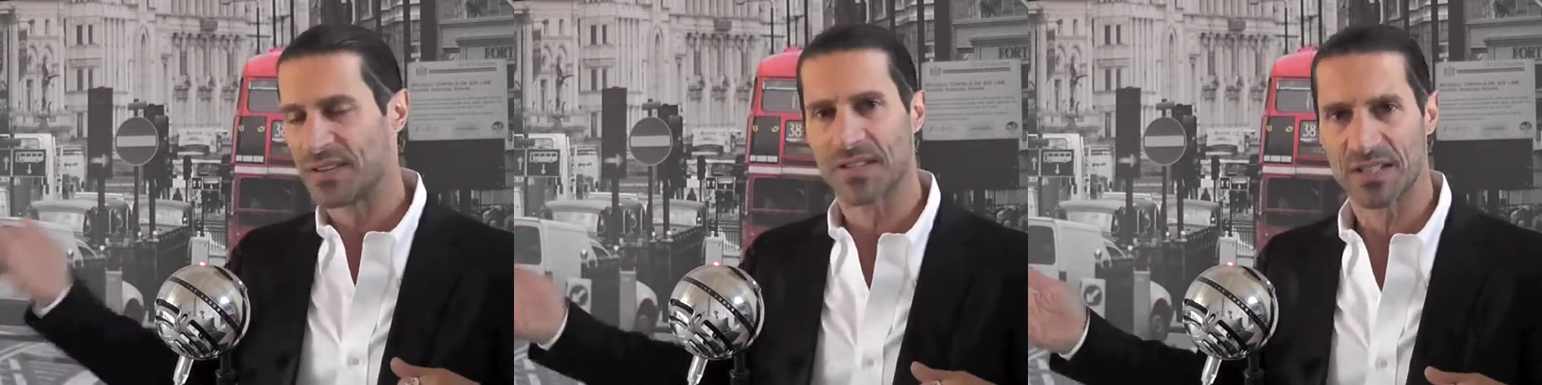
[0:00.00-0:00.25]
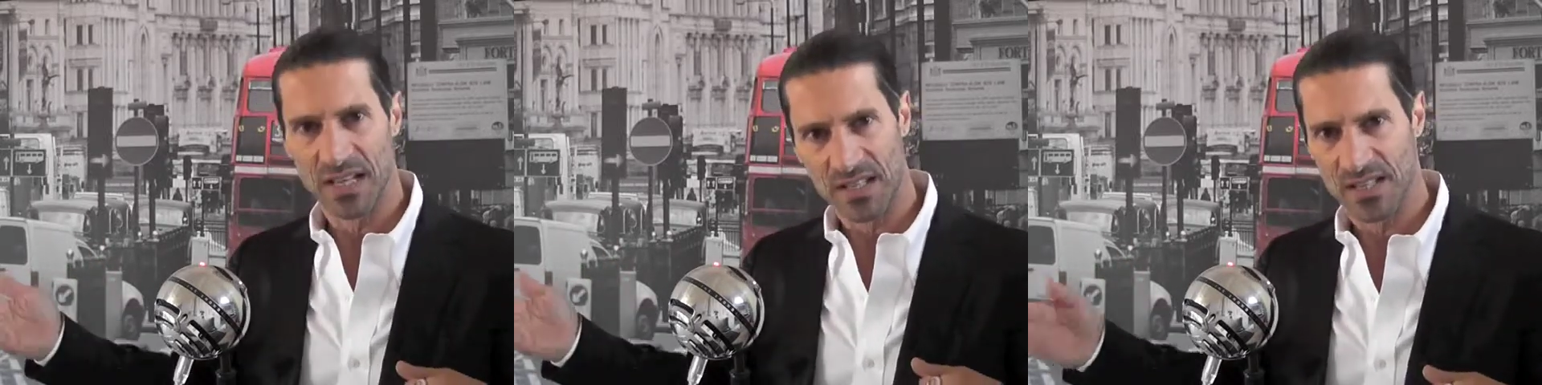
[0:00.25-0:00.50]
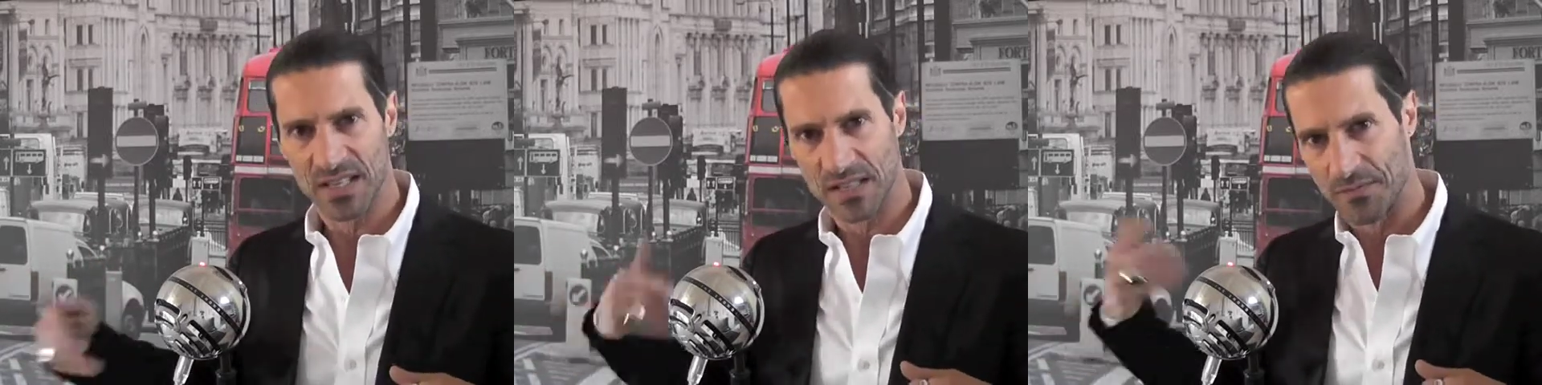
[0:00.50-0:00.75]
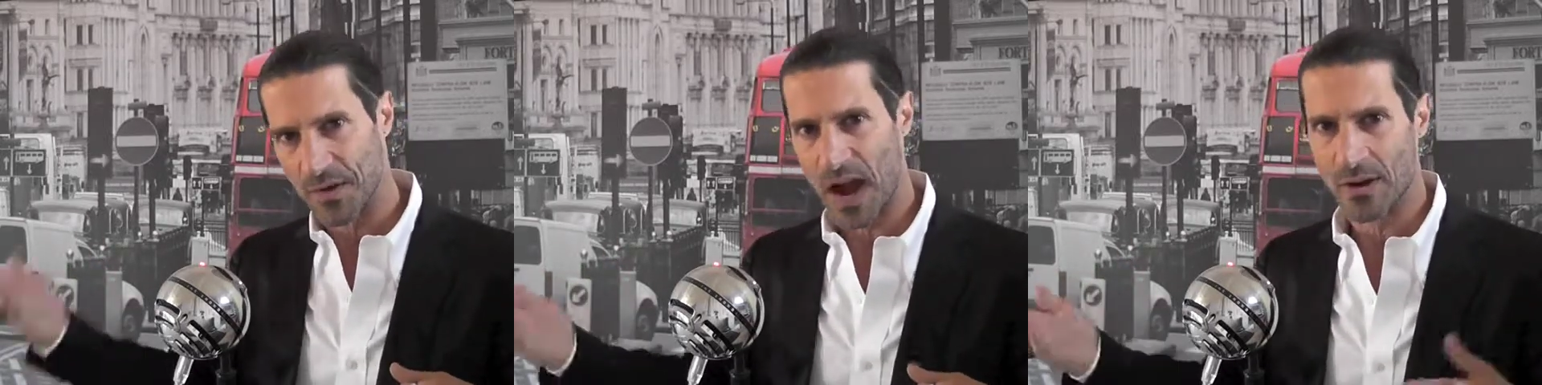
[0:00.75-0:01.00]

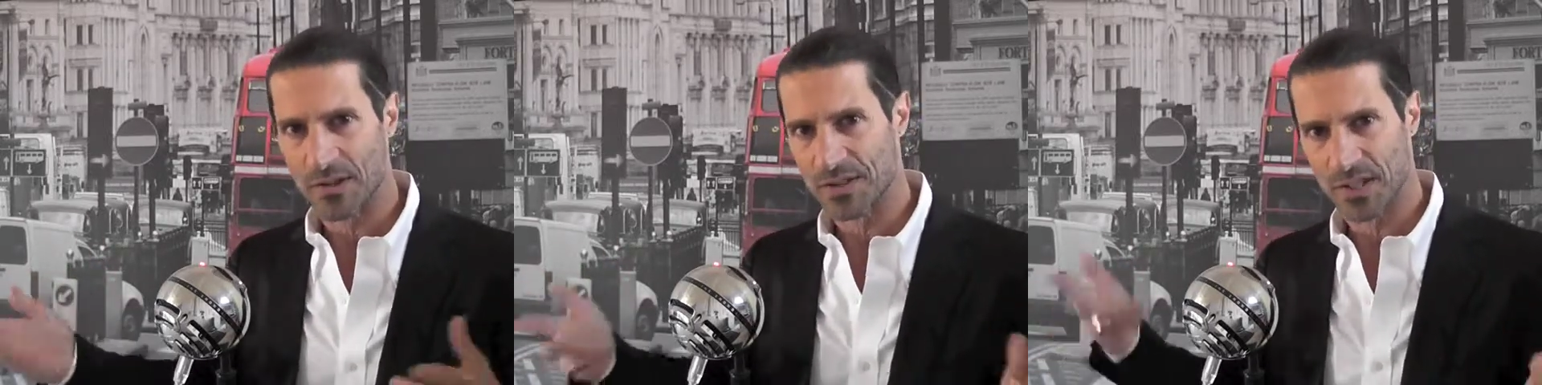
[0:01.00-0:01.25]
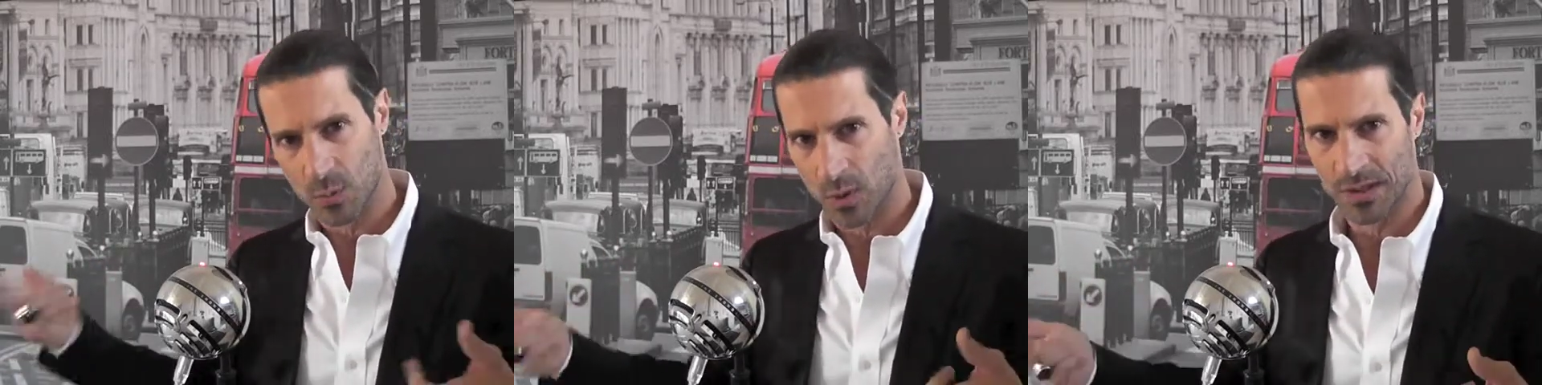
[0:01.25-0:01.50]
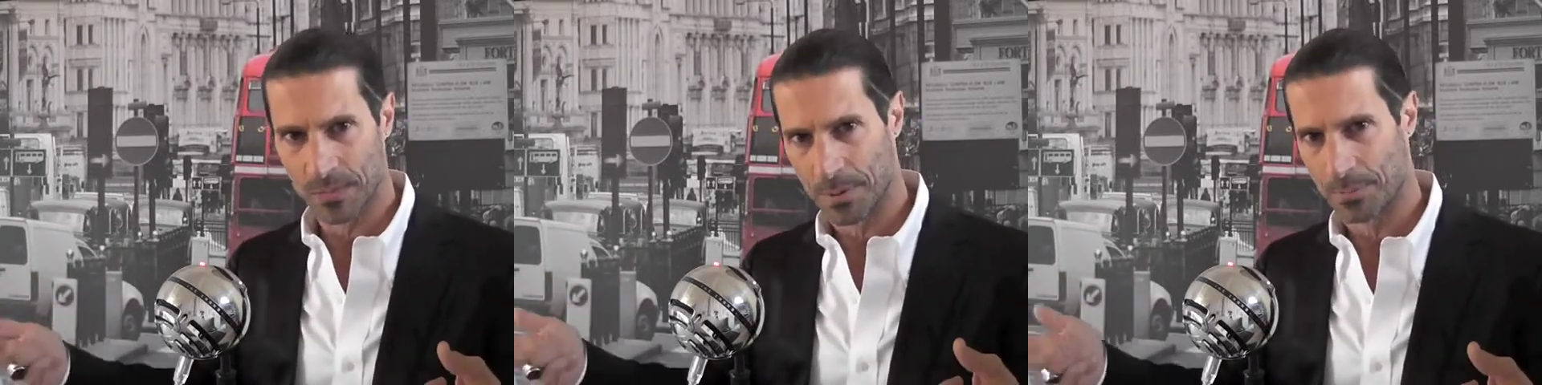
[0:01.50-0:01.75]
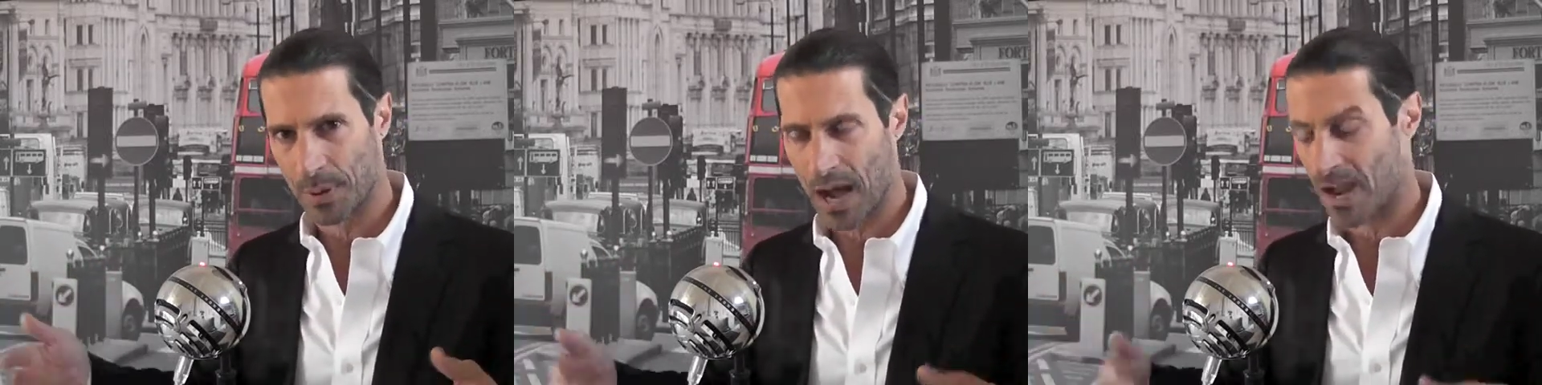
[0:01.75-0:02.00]
diseases and viruses with the
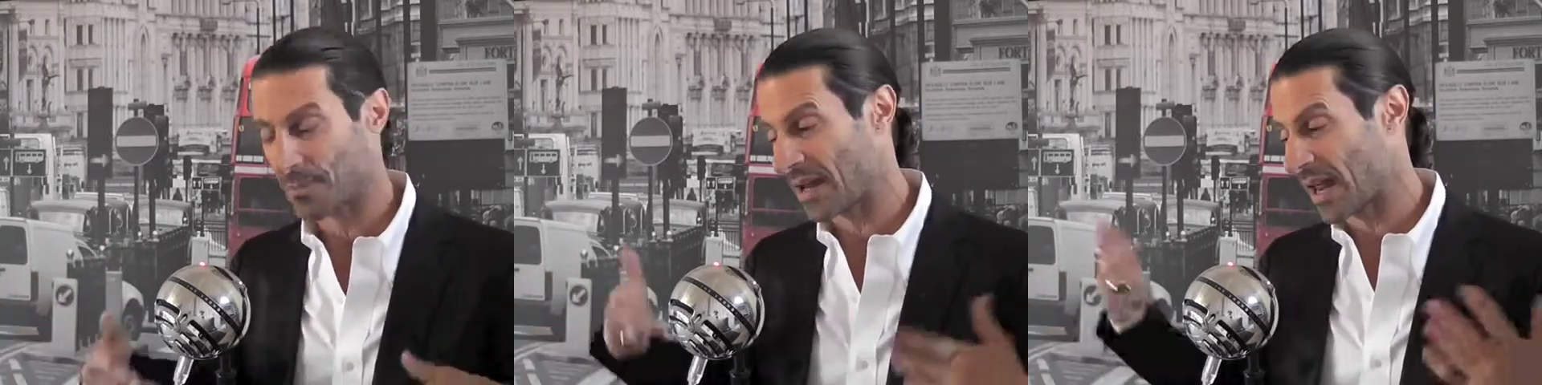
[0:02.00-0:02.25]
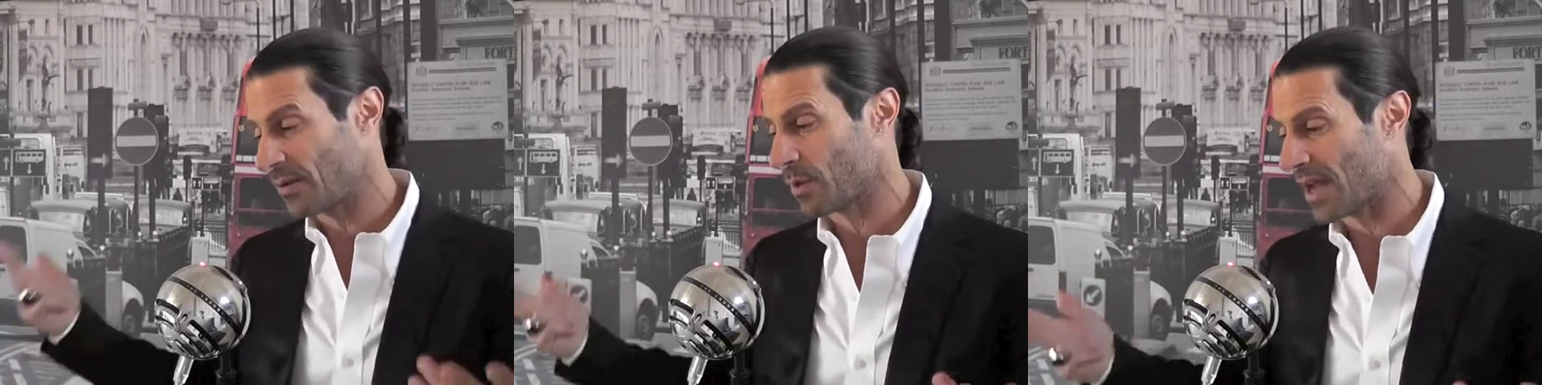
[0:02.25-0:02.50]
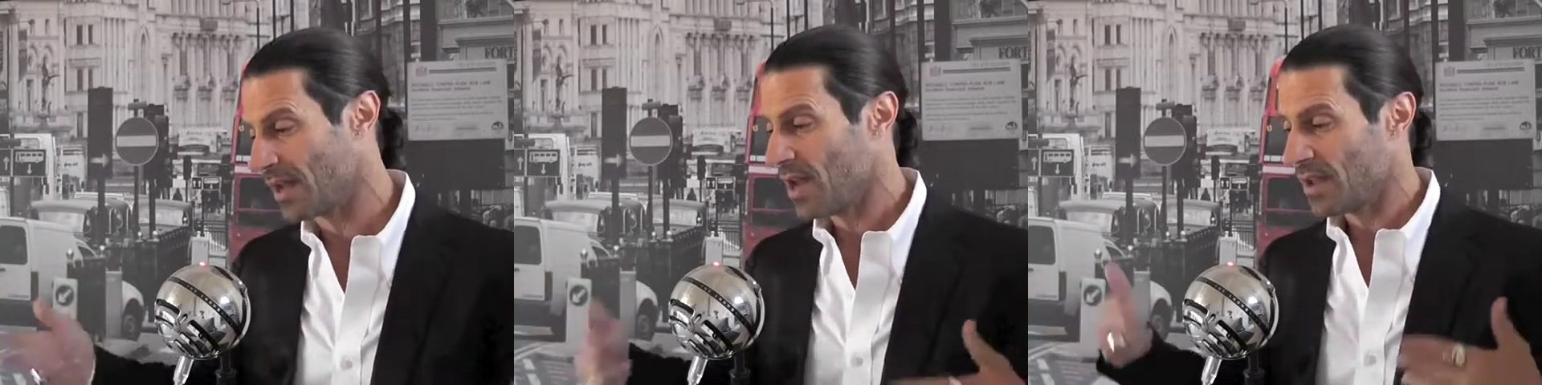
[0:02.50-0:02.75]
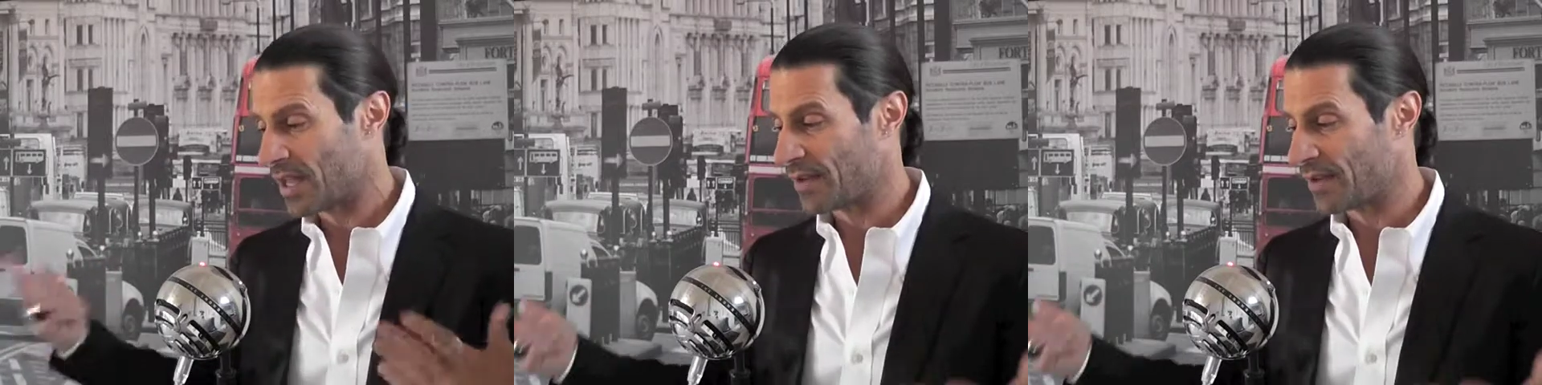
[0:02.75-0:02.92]
papaya, but anyway,